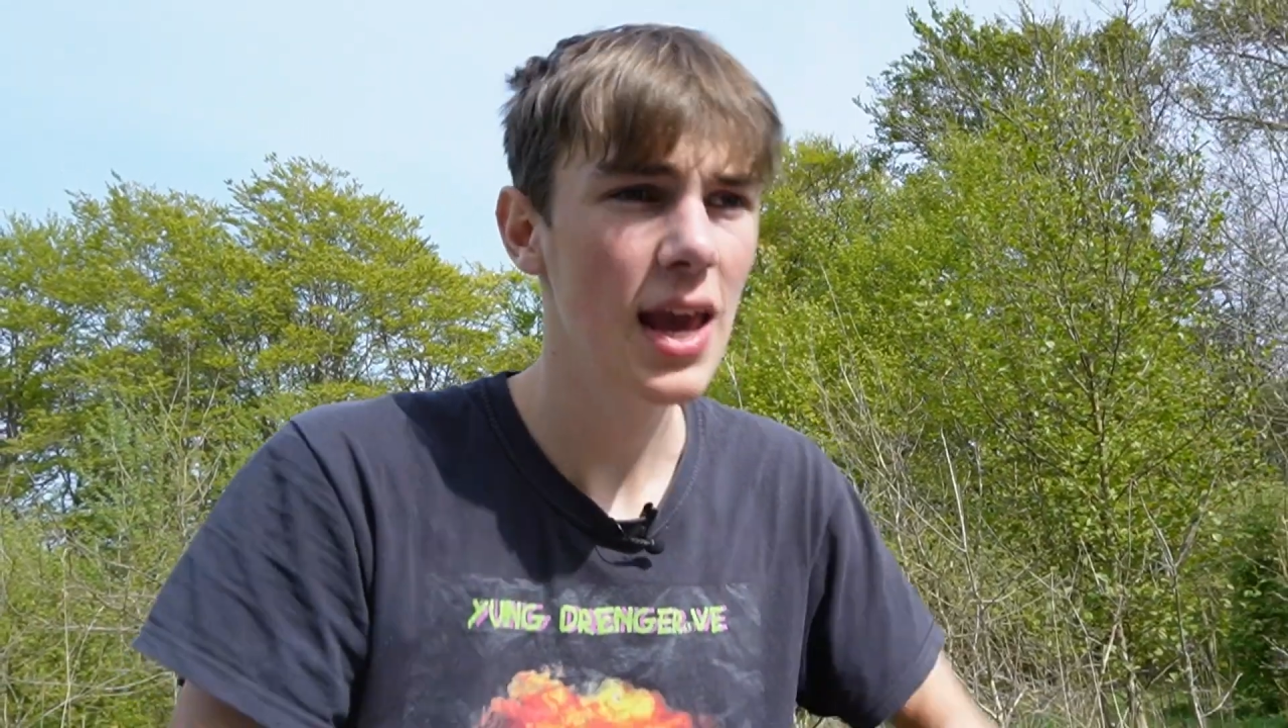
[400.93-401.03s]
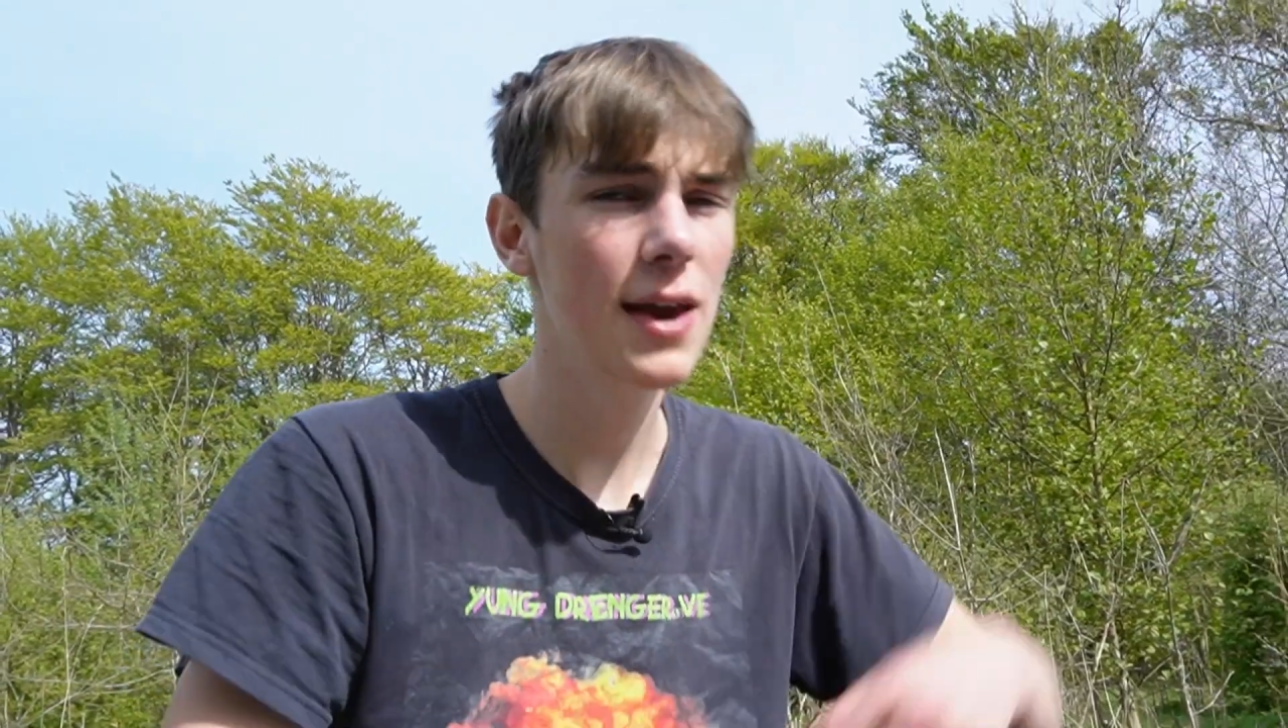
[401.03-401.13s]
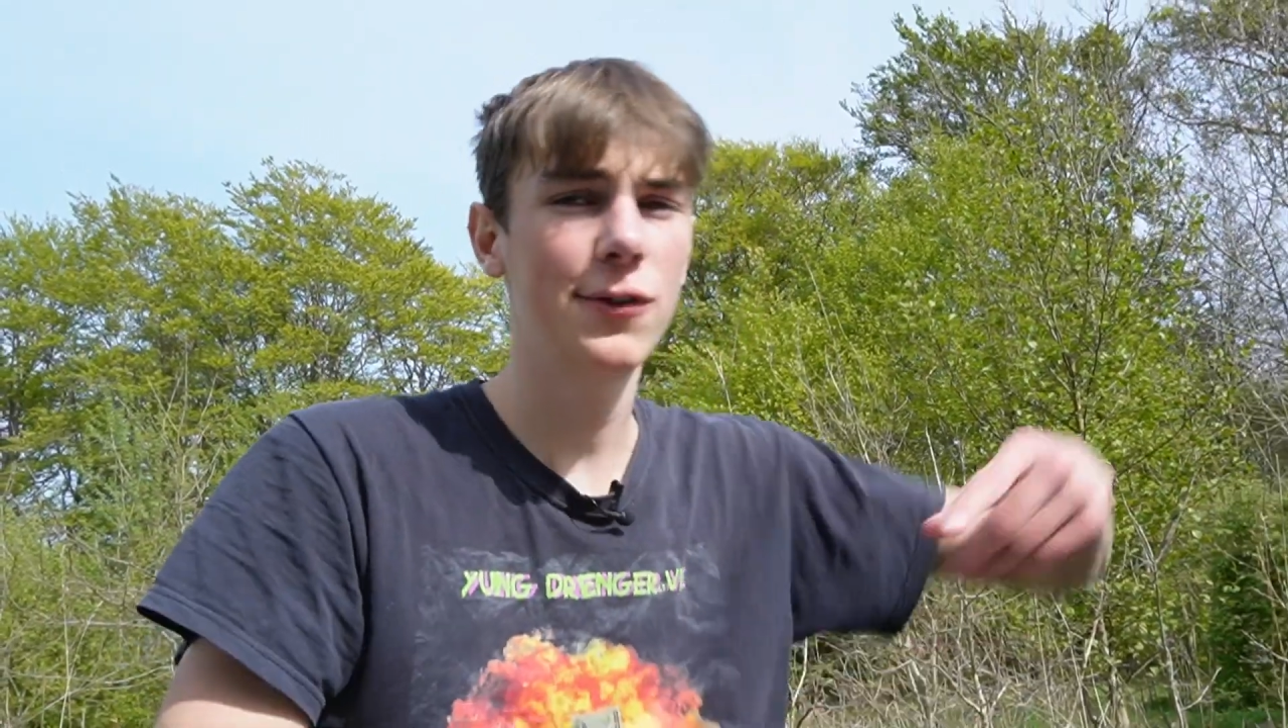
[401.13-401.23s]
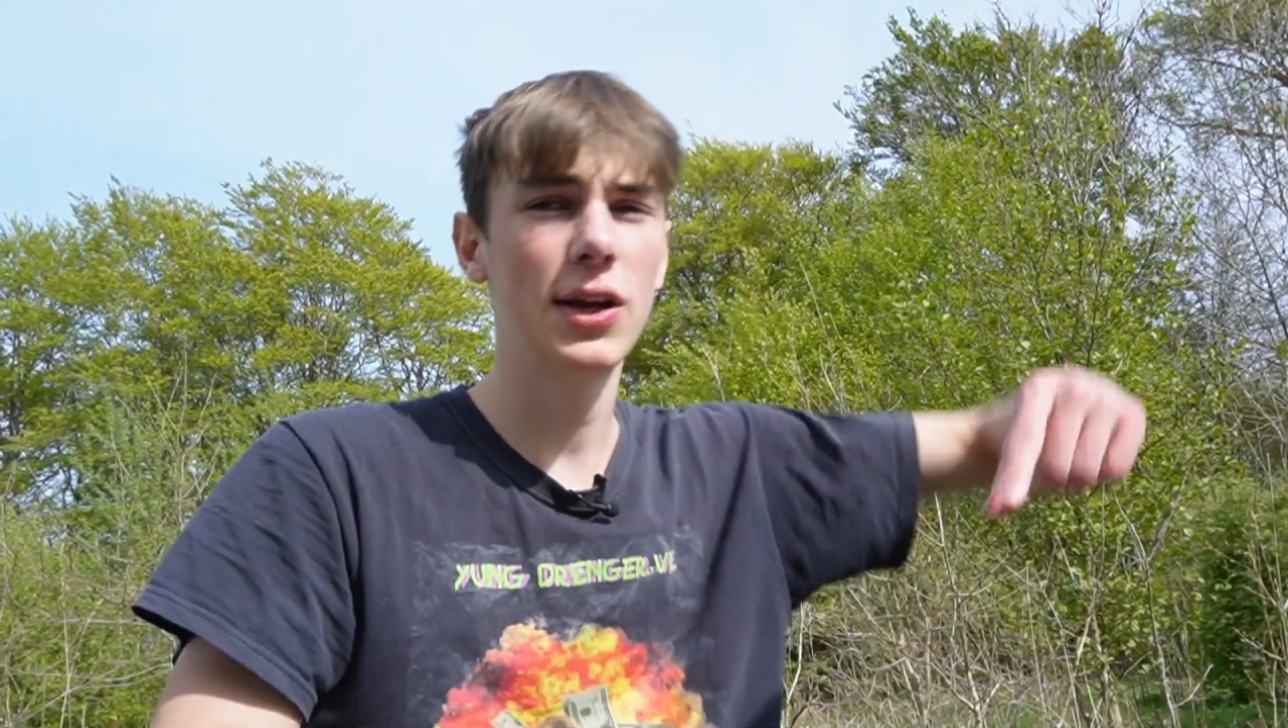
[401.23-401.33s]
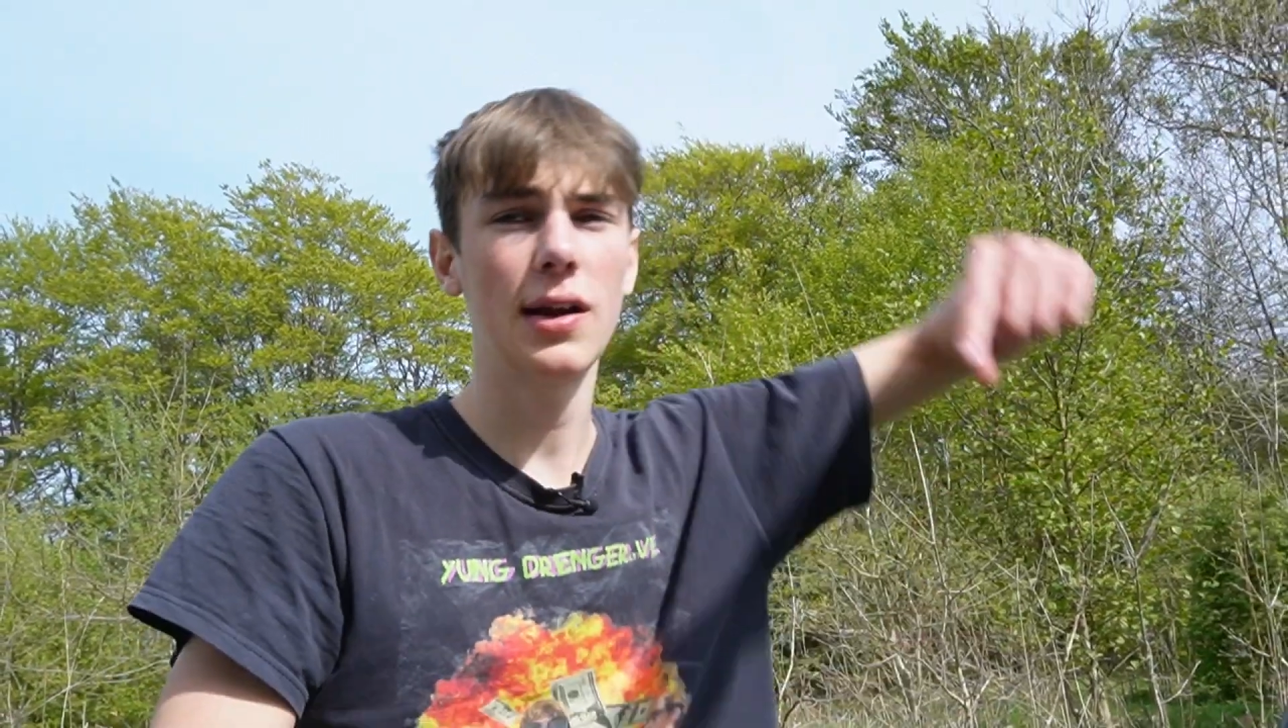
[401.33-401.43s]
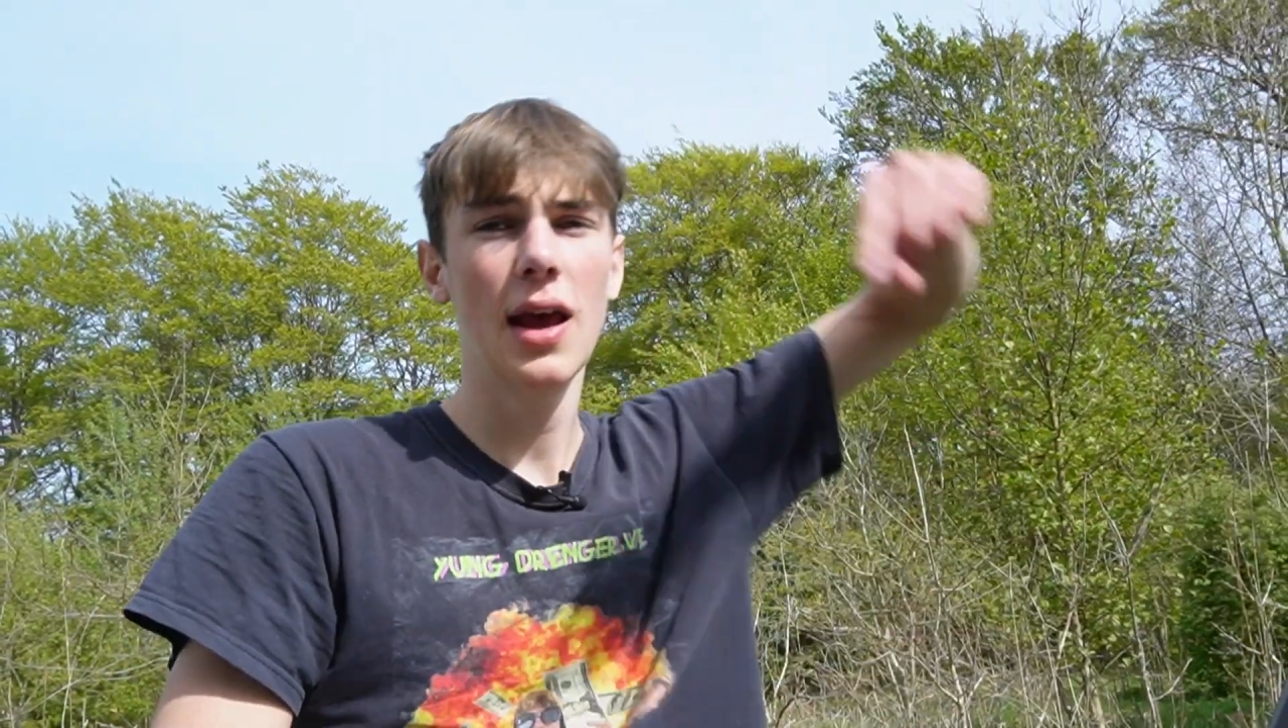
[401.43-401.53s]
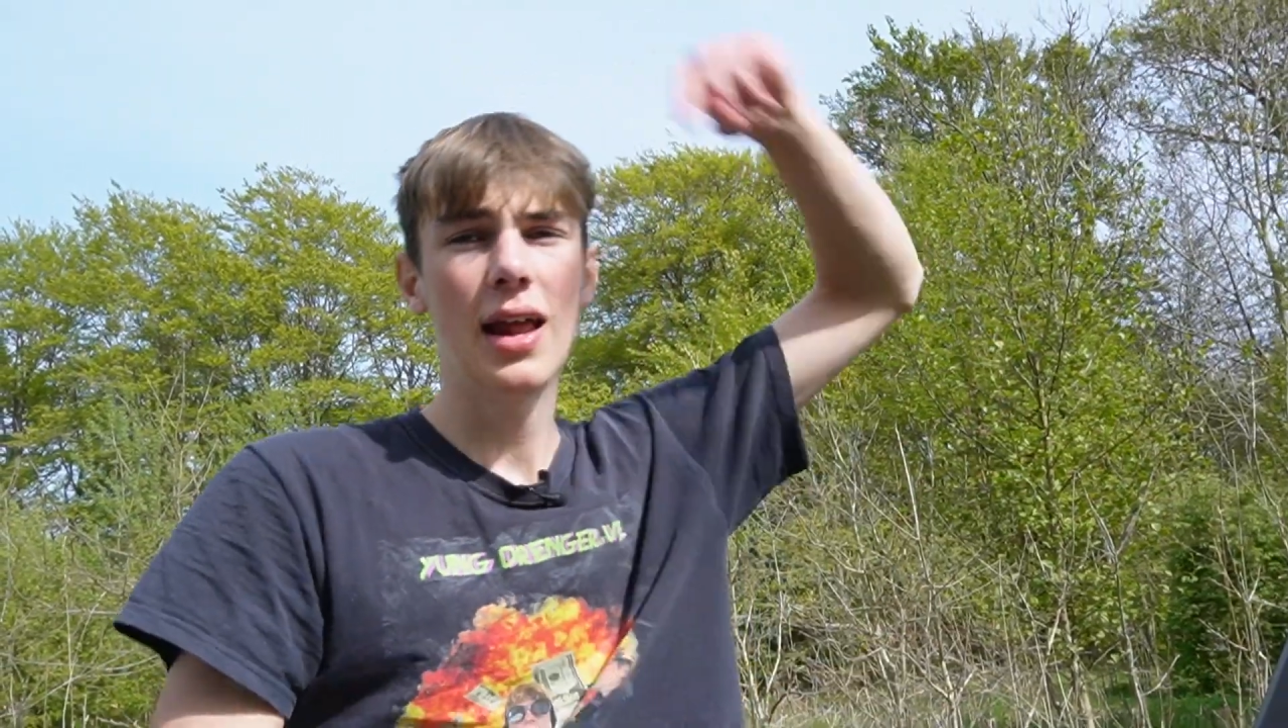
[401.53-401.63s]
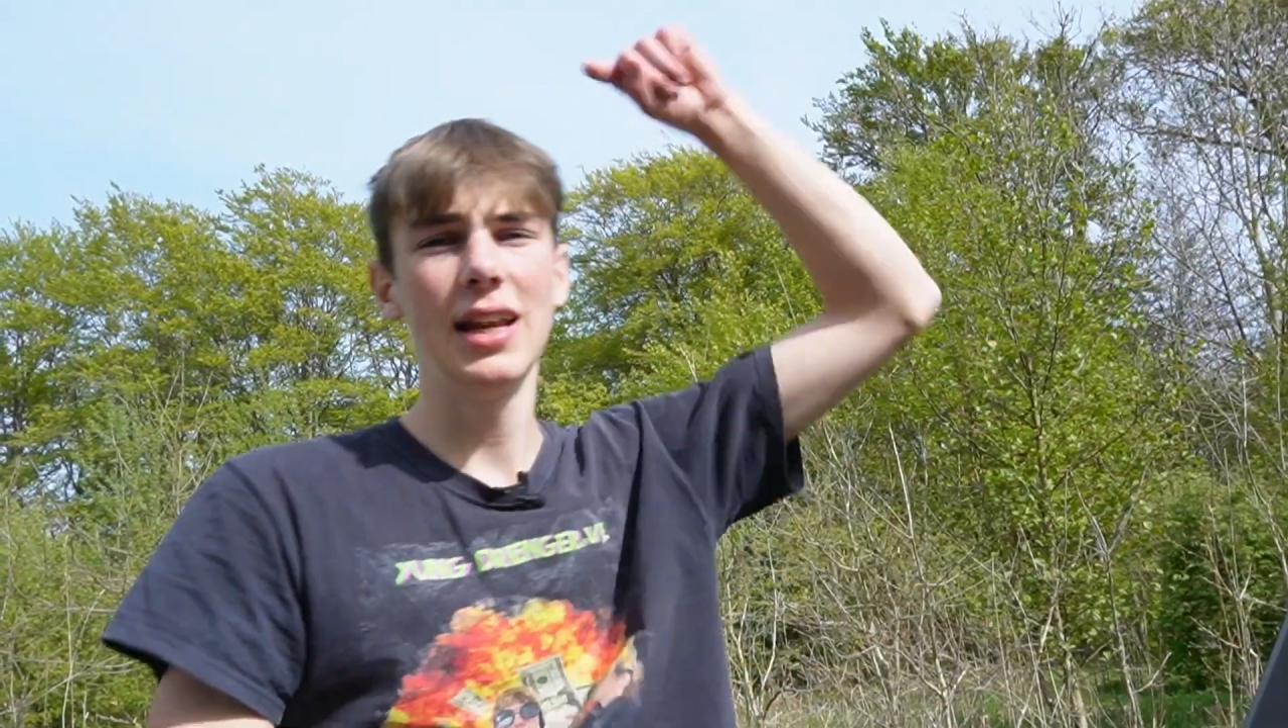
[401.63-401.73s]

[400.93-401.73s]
If you did,